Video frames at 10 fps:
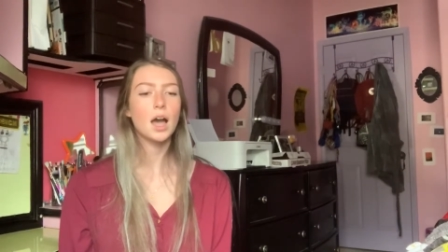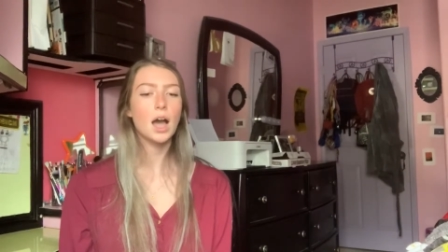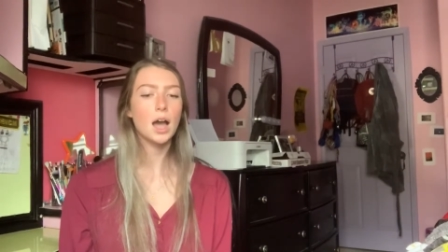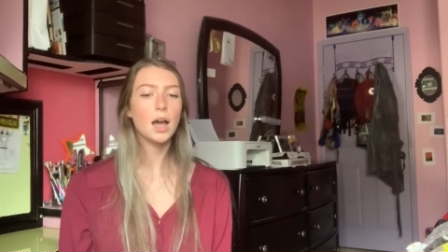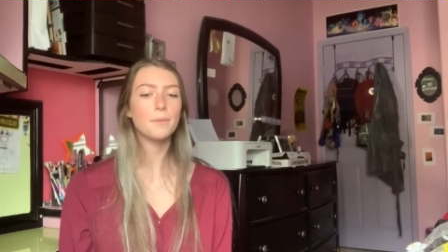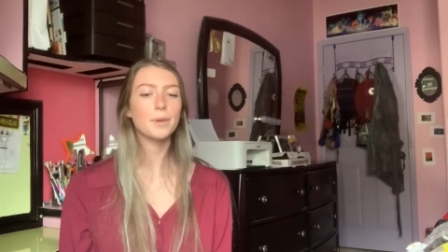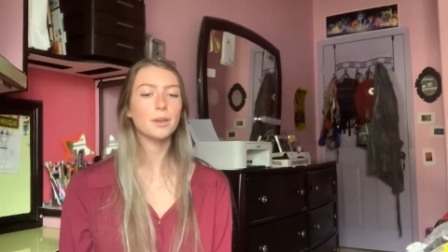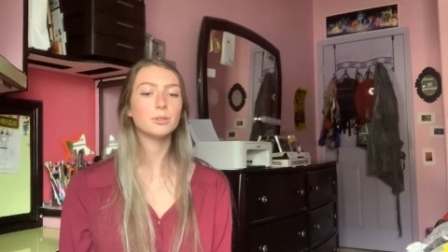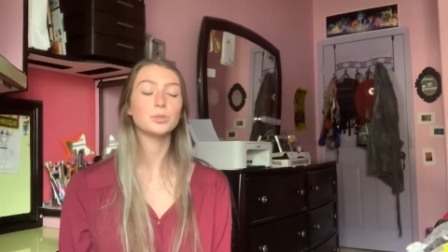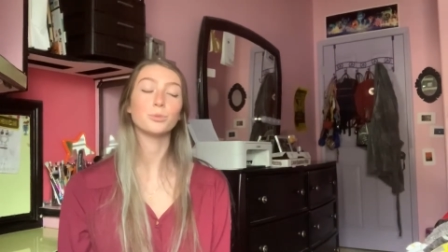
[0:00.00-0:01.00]
Um, it
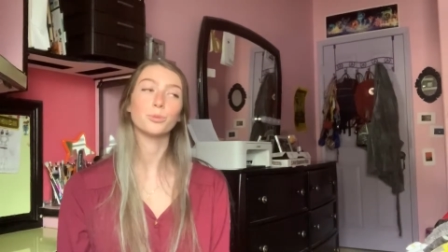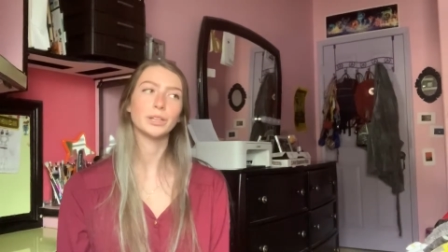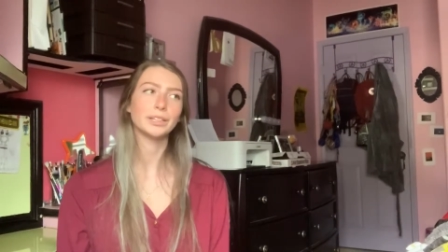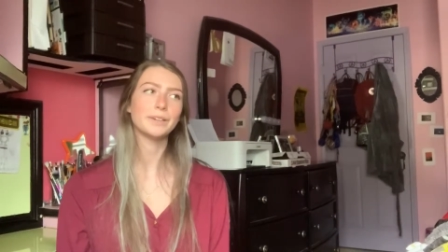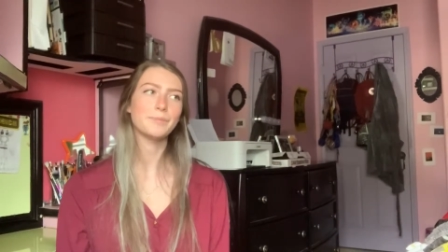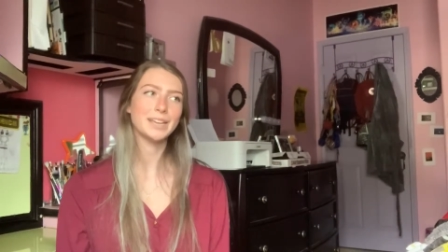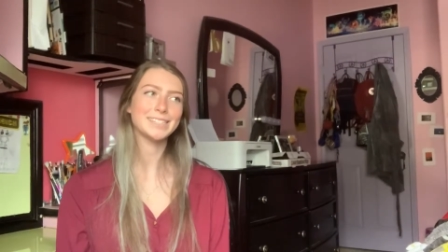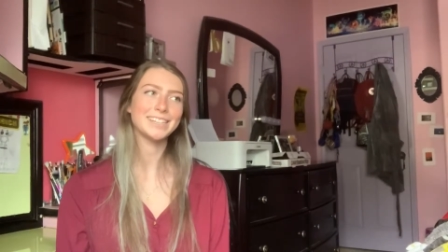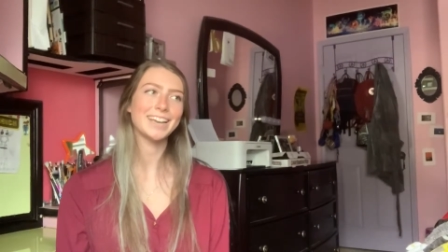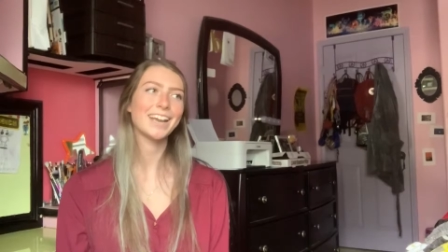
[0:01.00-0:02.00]
was really
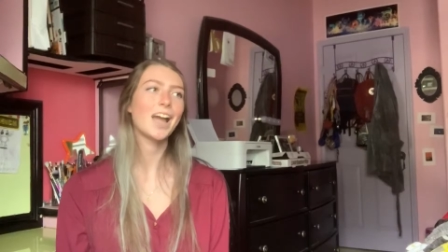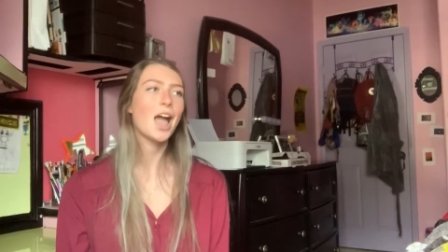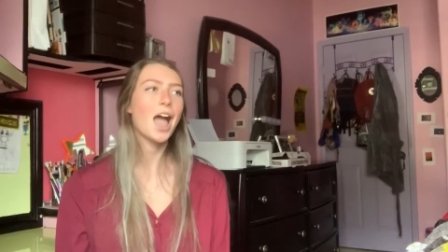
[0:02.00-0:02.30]
amazing.